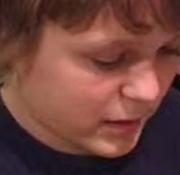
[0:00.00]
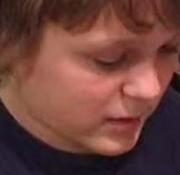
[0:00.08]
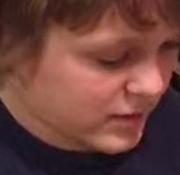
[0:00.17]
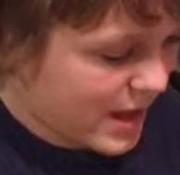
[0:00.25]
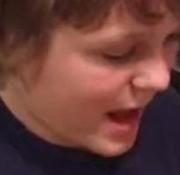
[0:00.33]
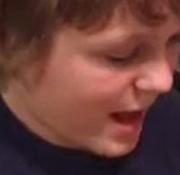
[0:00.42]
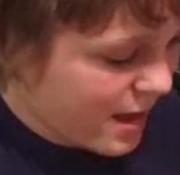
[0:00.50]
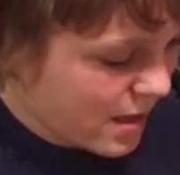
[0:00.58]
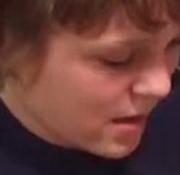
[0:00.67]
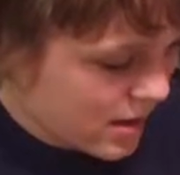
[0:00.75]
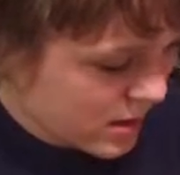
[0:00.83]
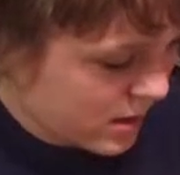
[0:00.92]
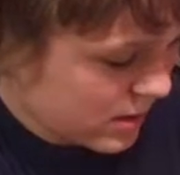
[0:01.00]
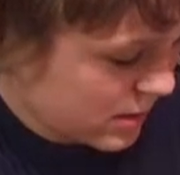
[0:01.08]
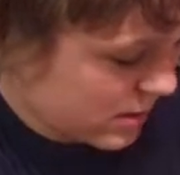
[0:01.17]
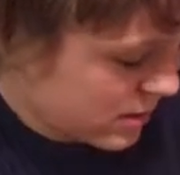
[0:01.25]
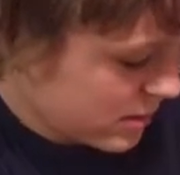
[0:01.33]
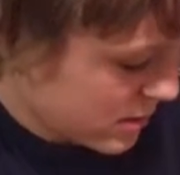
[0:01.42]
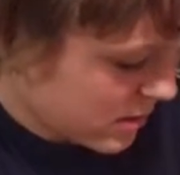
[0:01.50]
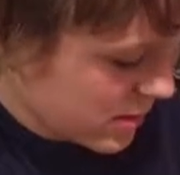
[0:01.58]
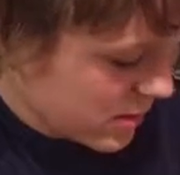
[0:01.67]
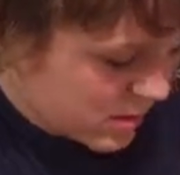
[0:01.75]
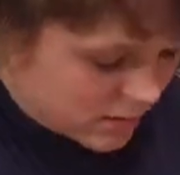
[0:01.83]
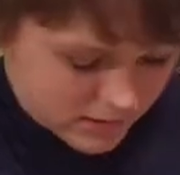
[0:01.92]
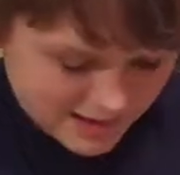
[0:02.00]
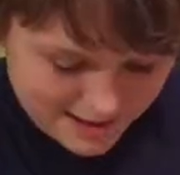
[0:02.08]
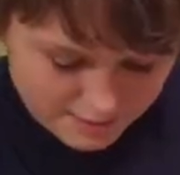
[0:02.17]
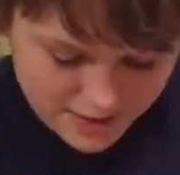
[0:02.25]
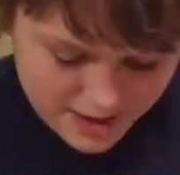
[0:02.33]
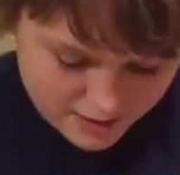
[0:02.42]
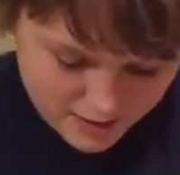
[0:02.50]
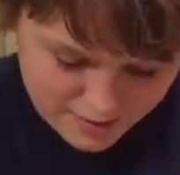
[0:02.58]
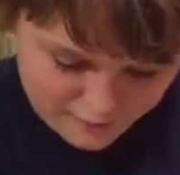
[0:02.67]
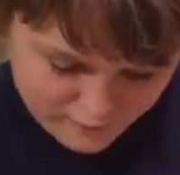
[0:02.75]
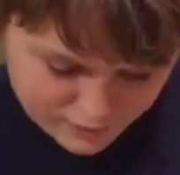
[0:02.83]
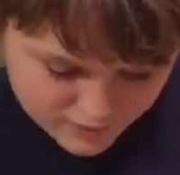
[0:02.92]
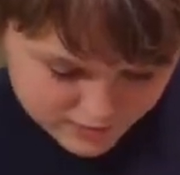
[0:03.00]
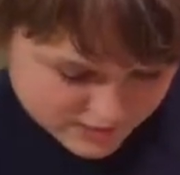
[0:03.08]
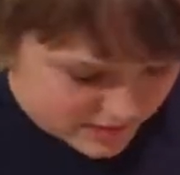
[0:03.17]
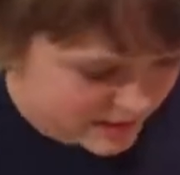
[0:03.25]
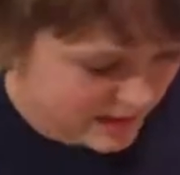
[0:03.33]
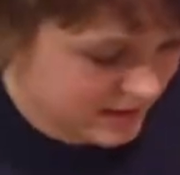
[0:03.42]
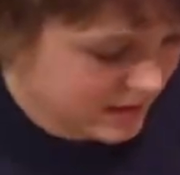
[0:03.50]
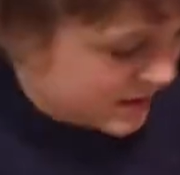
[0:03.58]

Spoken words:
close that, dab that off, set it